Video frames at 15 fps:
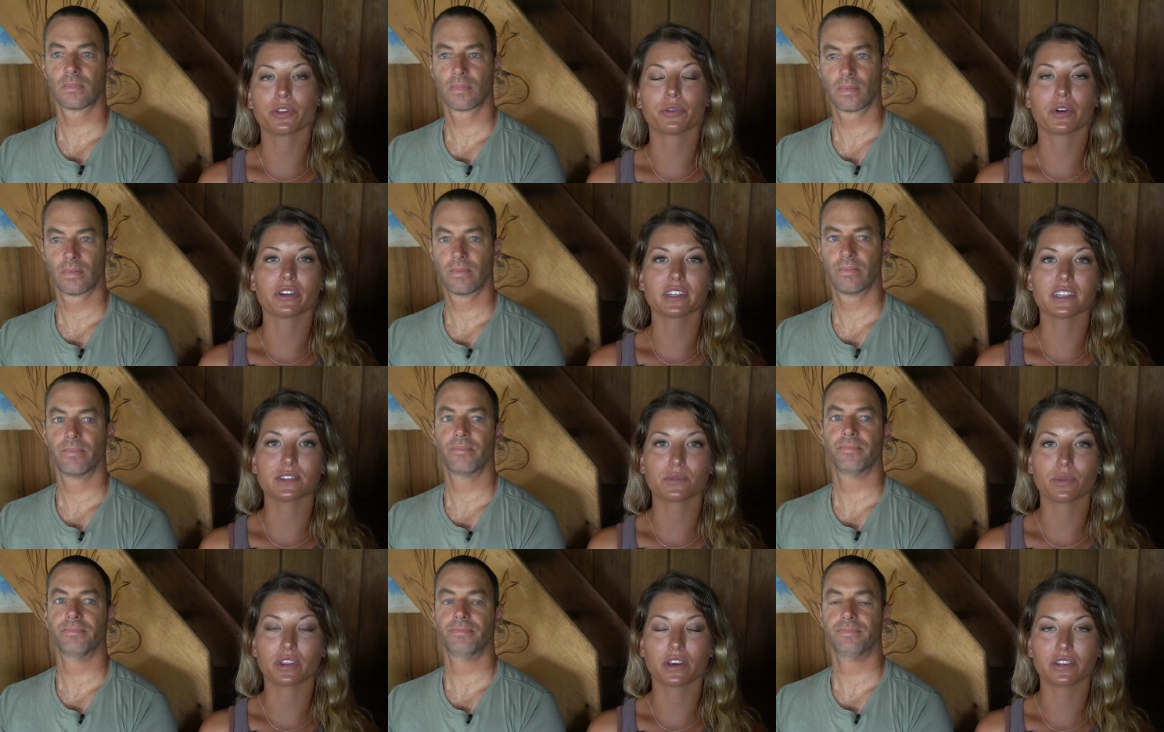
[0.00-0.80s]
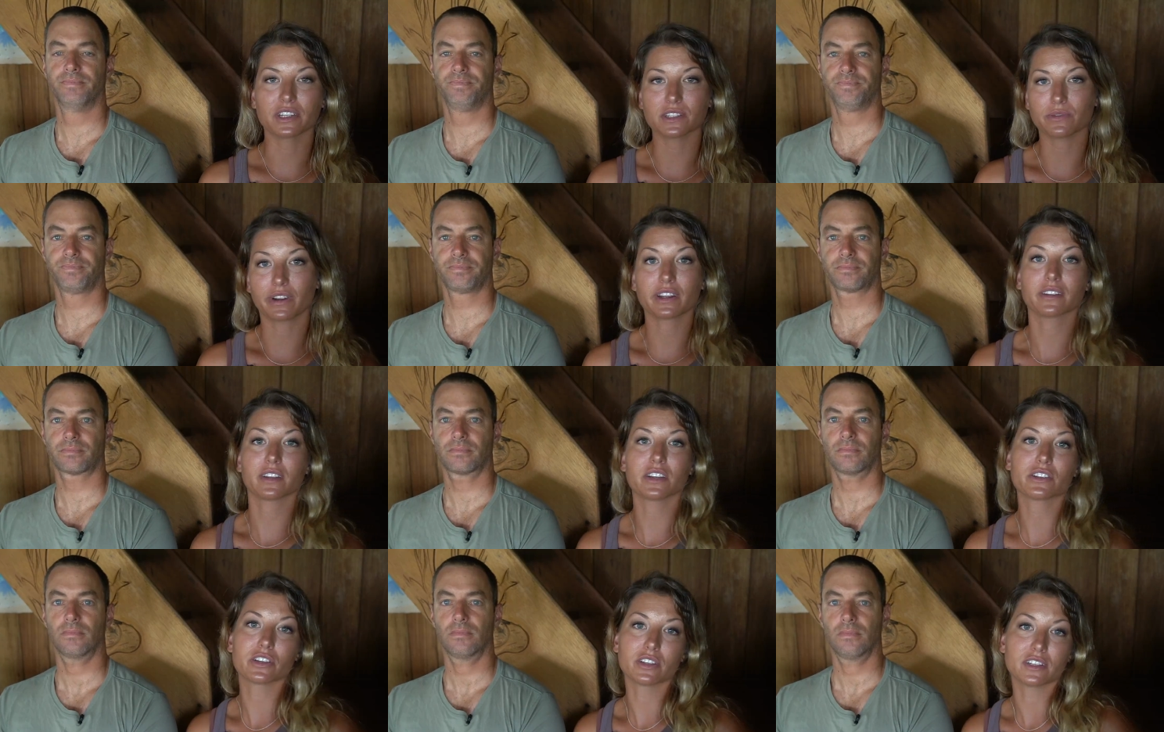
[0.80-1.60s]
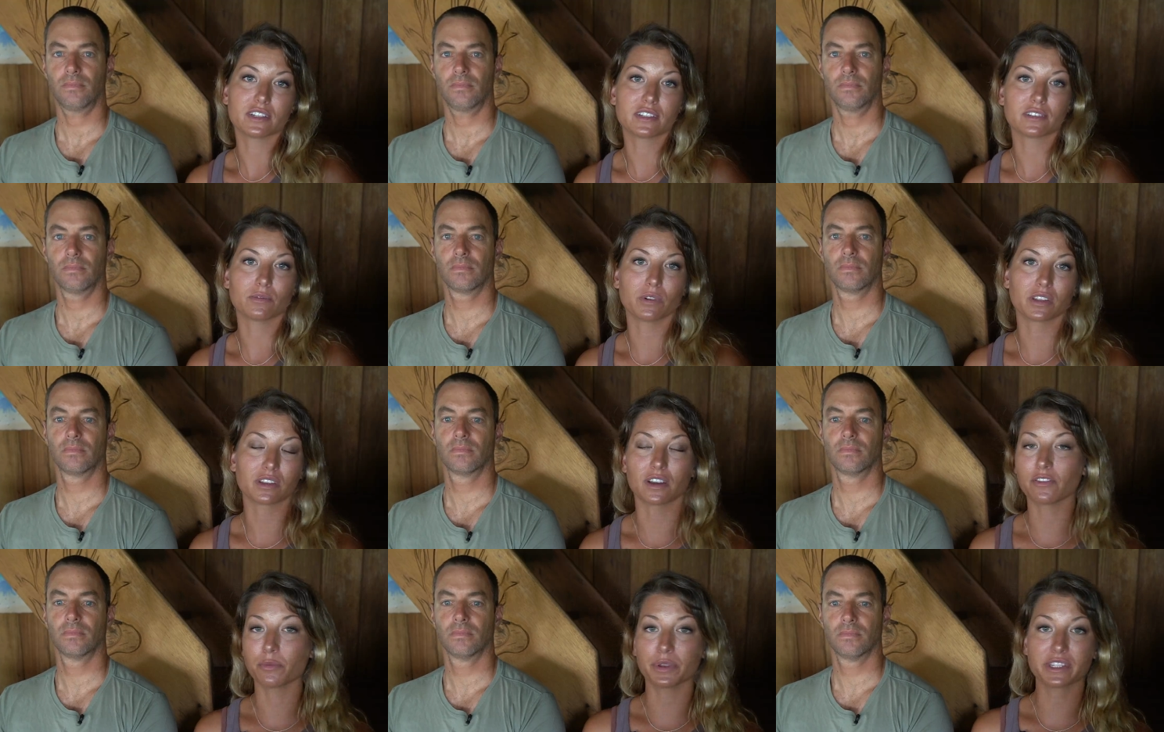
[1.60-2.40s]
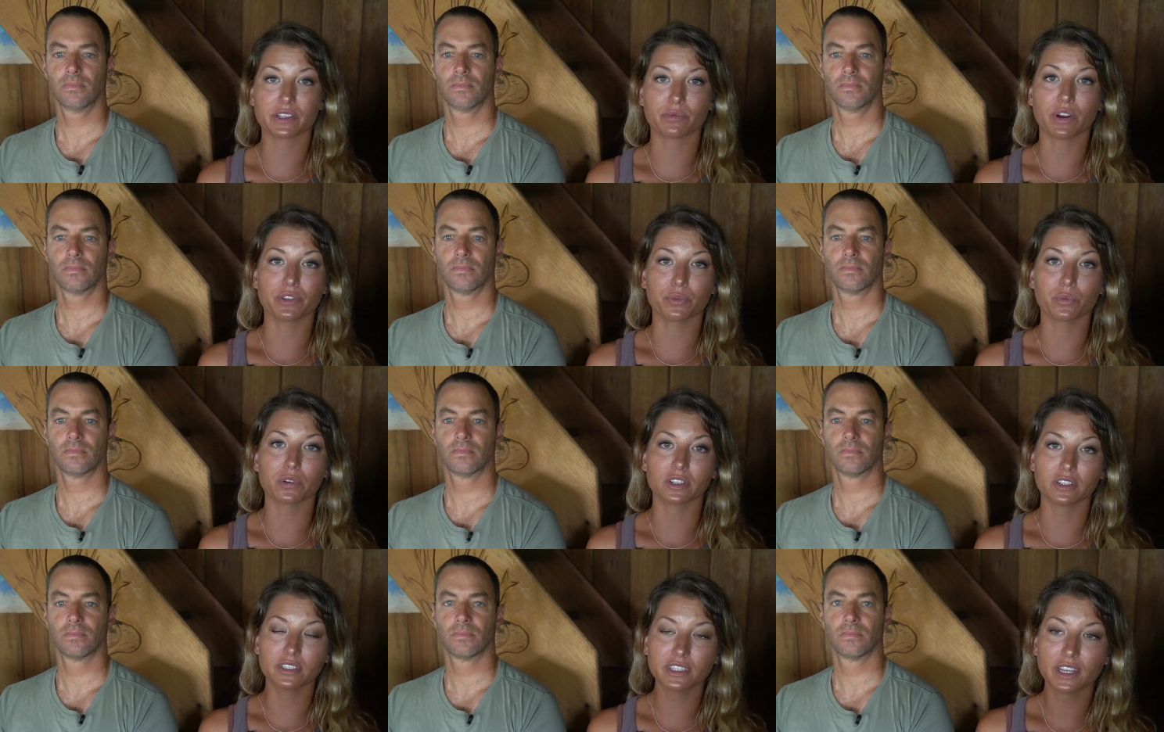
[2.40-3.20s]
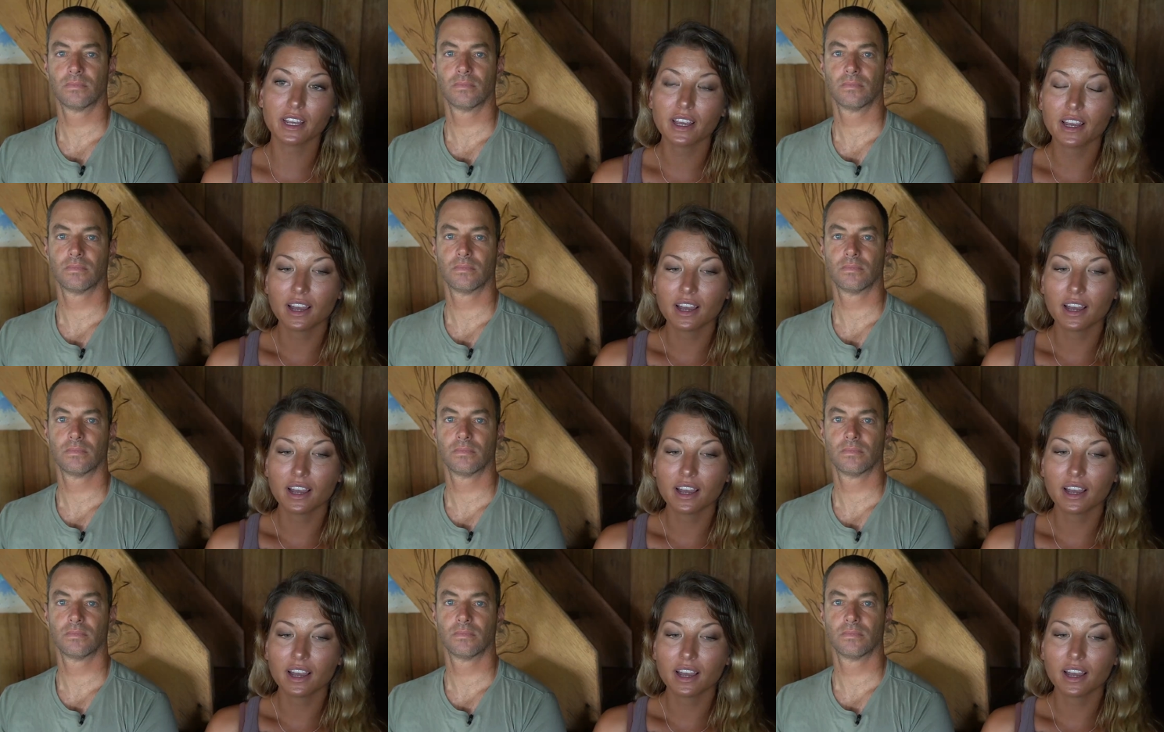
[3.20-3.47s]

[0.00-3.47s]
Speaker 1: through all these regulations with governments around the world.